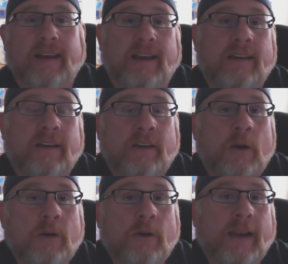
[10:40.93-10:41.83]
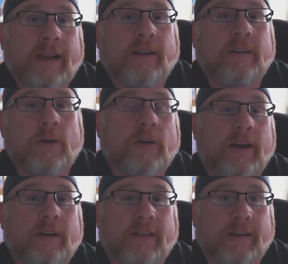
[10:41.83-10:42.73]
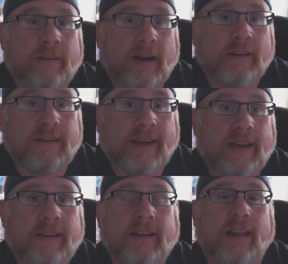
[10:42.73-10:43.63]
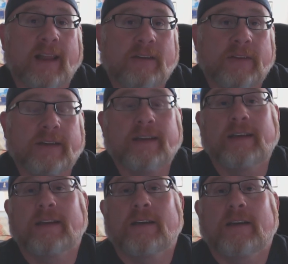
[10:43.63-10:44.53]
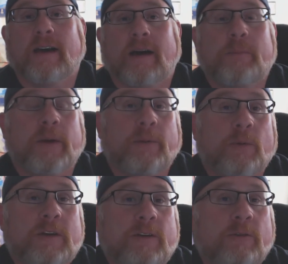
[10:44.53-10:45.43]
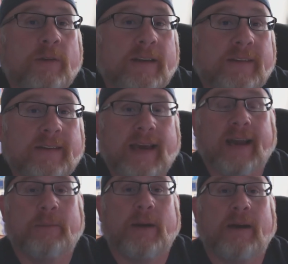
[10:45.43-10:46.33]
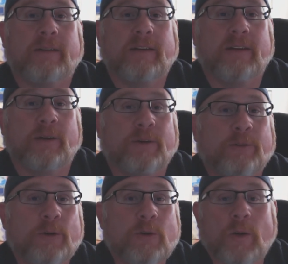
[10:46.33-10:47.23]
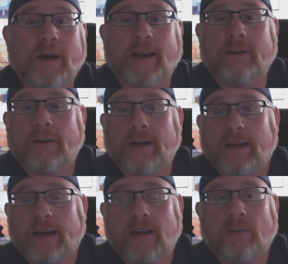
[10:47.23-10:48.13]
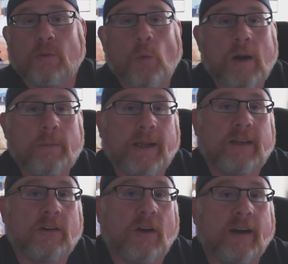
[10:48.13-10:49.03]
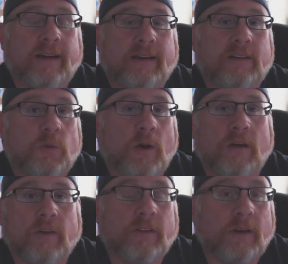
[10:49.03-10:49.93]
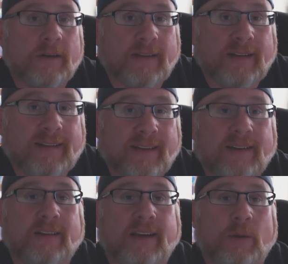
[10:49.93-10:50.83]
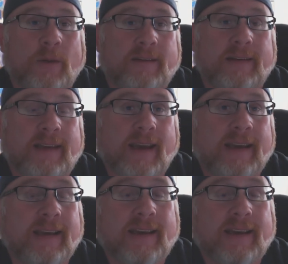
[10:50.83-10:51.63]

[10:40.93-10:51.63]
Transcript: and no greater than around 10 to 11. But when you risk that amount, real quick, if 1p target is 12 or 13 ticks like it was today,